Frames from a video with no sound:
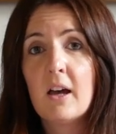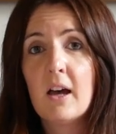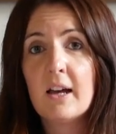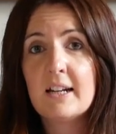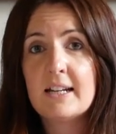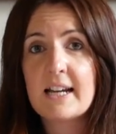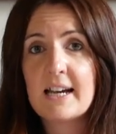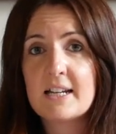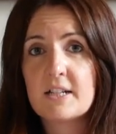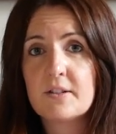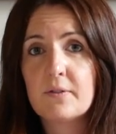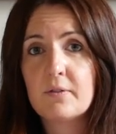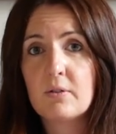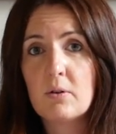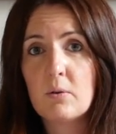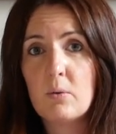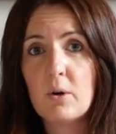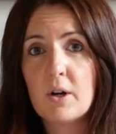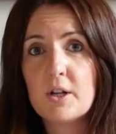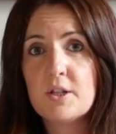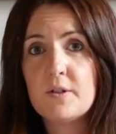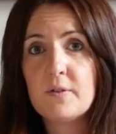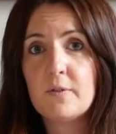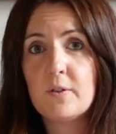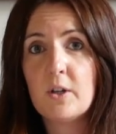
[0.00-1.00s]
and ask for a
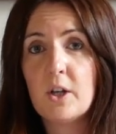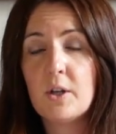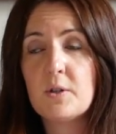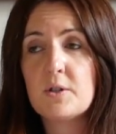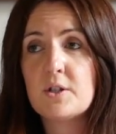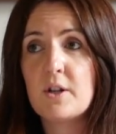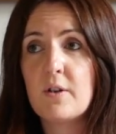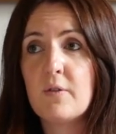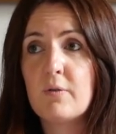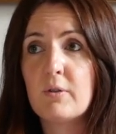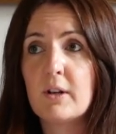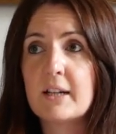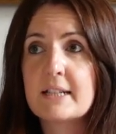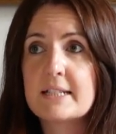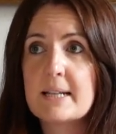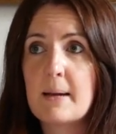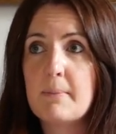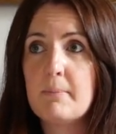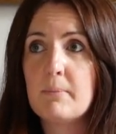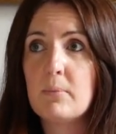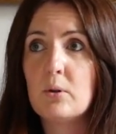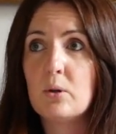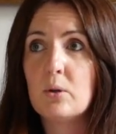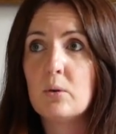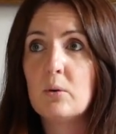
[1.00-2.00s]
wider view. So, for
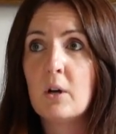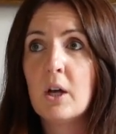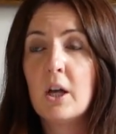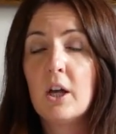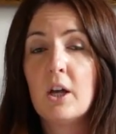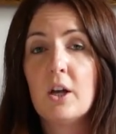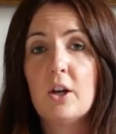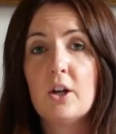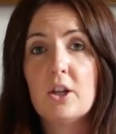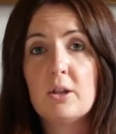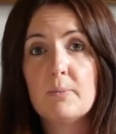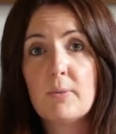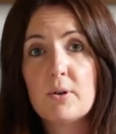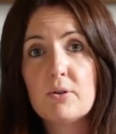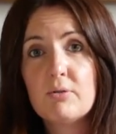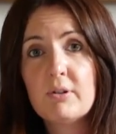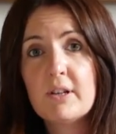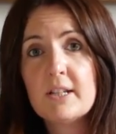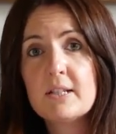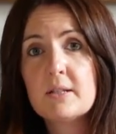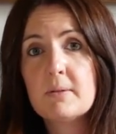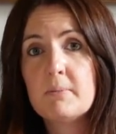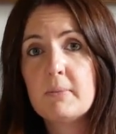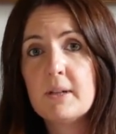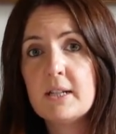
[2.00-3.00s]
example, at the most
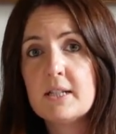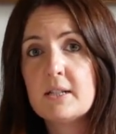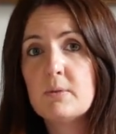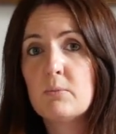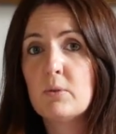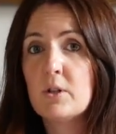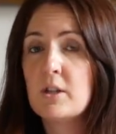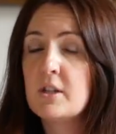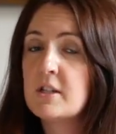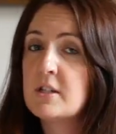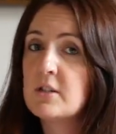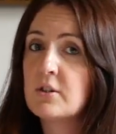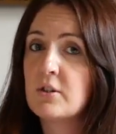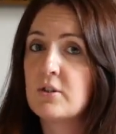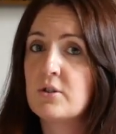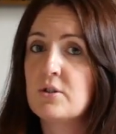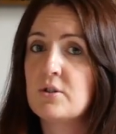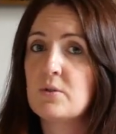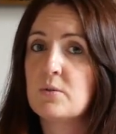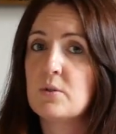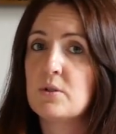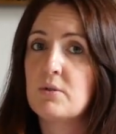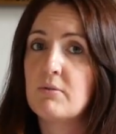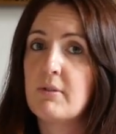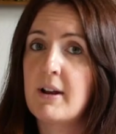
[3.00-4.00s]
recent meeting, one of the
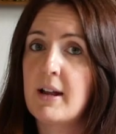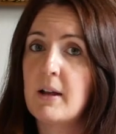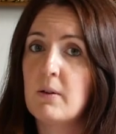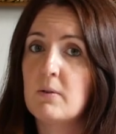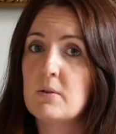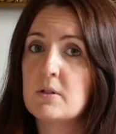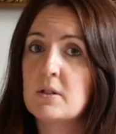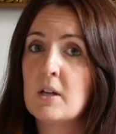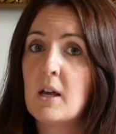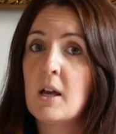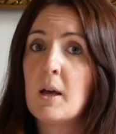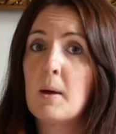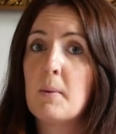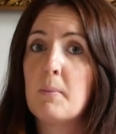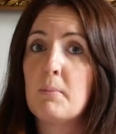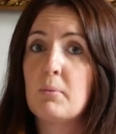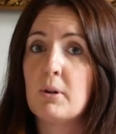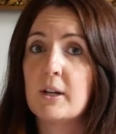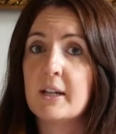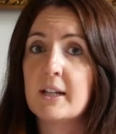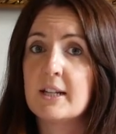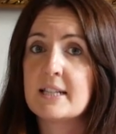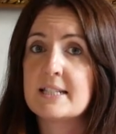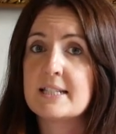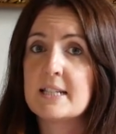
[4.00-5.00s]
discussions was around
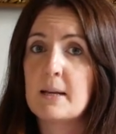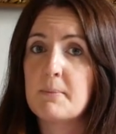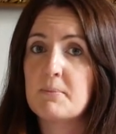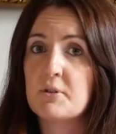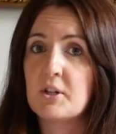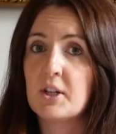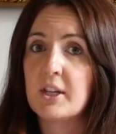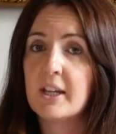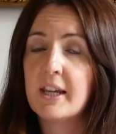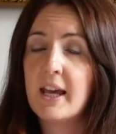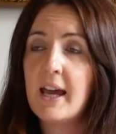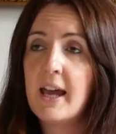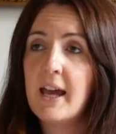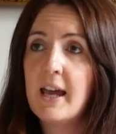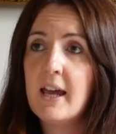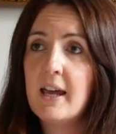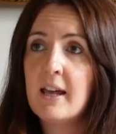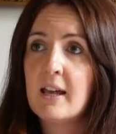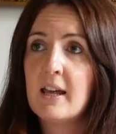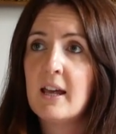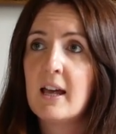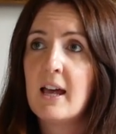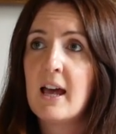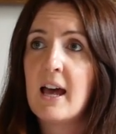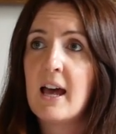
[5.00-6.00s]
preconception care,